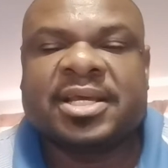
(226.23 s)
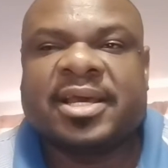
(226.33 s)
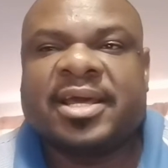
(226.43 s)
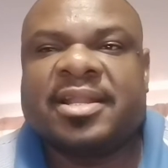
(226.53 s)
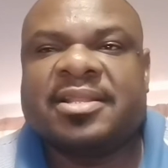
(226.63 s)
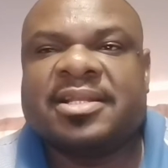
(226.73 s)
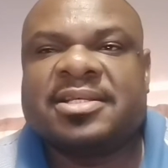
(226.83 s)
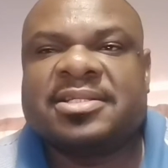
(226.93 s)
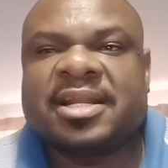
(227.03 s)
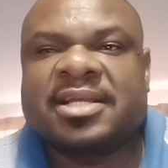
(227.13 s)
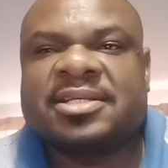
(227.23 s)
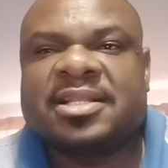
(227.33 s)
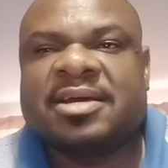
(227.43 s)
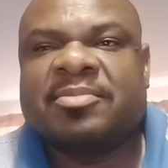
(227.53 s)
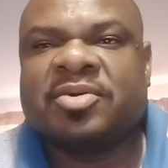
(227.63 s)
And
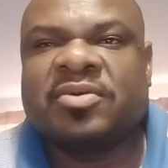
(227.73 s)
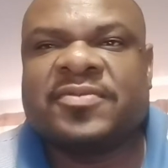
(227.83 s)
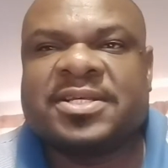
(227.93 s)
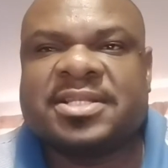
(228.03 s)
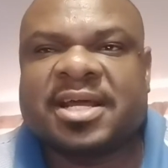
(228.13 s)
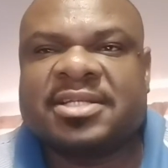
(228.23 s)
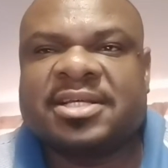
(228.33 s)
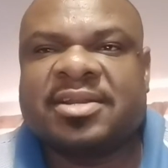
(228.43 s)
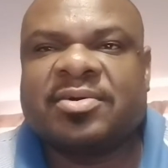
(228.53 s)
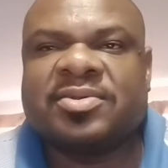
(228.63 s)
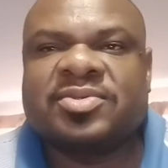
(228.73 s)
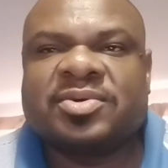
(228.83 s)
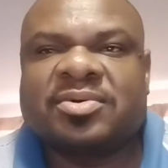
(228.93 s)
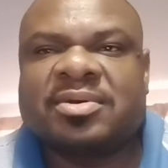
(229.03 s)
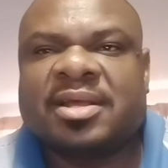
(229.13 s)
the mode of destruction
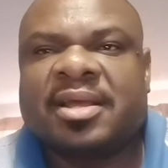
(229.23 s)
also